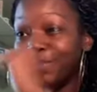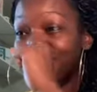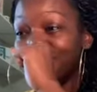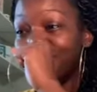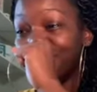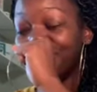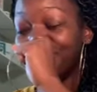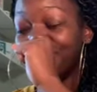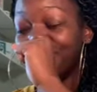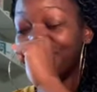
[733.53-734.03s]

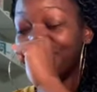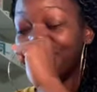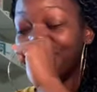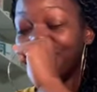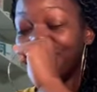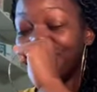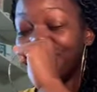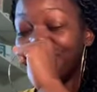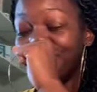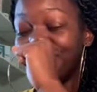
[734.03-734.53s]

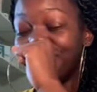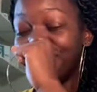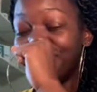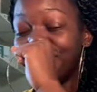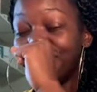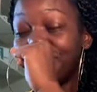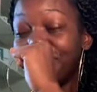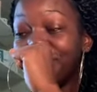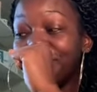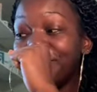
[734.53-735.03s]

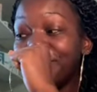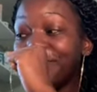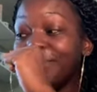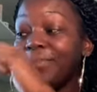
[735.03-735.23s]
Nothing is said.